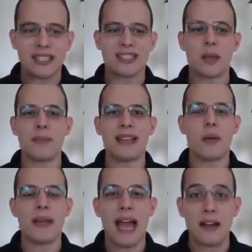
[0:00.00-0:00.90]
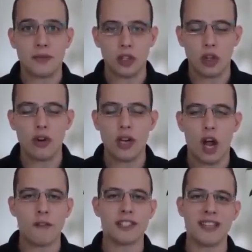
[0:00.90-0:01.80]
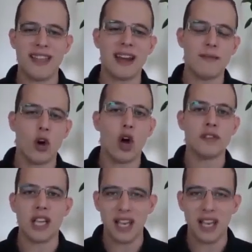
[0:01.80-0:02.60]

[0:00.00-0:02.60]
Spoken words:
that's something that we have to learn, and obviously that involves